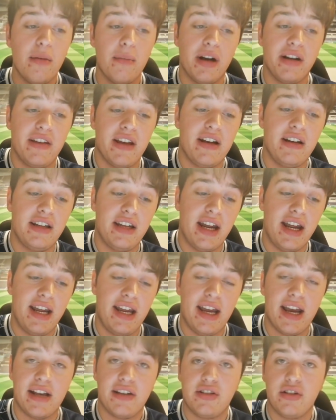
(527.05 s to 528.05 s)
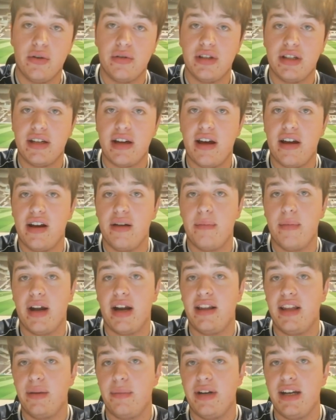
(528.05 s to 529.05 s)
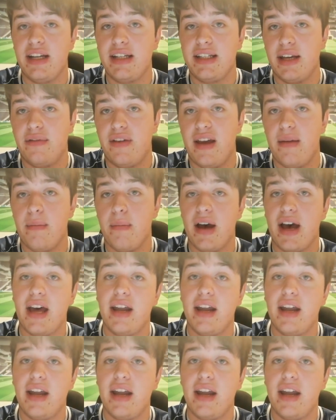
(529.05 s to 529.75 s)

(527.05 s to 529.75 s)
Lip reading: but at the end of the day, he has chosen Tottenham, and I think we need to give him